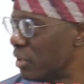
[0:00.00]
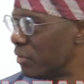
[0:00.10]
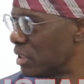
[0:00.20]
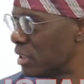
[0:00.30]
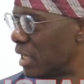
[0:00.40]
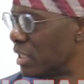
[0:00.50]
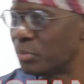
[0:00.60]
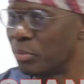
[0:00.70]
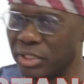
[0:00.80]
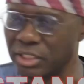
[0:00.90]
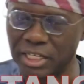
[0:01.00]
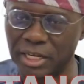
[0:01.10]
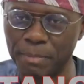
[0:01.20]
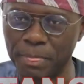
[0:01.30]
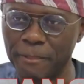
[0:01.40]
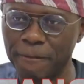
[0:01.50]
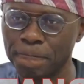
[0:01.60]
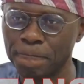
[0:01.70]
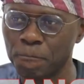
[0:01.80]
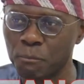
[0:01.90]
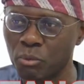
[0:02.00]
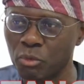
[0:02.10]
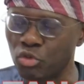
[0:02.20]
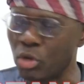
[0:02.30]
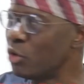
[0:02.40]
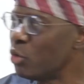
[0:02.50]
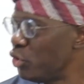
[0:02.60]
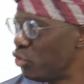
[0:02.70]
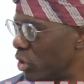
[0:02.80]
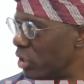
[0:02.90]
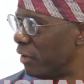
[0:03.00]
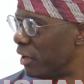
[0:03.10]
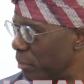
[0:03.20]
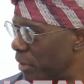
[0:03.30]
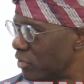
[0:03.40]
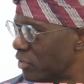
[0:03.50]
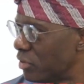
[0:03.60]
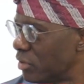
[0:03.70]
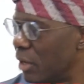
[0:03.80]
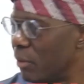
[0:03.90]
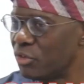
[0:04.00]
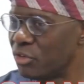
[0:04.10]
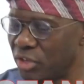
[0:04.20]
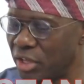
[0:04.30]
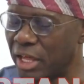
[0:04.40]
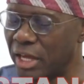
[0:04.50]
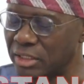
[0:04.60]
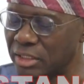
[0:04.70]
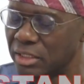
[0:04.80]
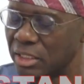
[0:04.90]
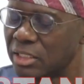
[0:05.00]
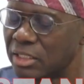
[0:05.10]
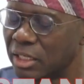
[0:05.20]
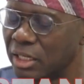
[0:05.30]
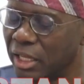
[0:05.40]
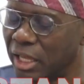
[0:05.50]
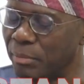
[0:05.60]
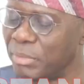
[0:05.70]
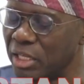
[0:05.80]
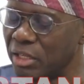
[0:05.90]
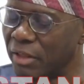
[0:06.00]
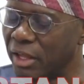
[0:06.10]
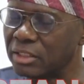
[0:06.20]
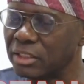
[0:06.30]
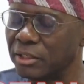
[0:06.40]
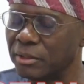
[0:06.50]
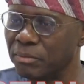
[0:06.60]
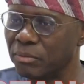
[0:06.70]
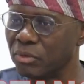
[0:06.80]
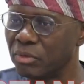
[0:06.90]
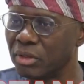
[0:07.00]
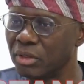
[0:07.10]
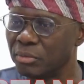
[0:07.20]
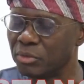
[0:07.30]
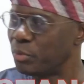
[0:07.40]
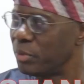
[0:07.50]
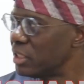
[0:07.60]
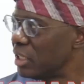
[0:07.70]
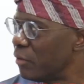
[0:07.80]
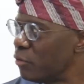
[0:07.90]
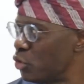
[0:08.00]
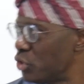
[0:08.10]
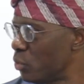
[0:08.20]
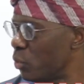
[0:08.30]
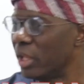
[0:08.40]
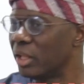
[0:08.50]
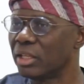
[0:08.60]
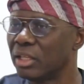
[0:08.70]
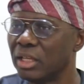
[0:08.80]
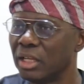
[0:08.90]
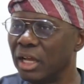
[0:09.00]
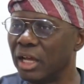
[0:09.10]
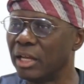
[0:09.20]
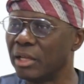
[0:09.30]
service at this point in time. So I want to wish you all the very best. I want to say that indeed, I believe that Mr. President have chosen well, and I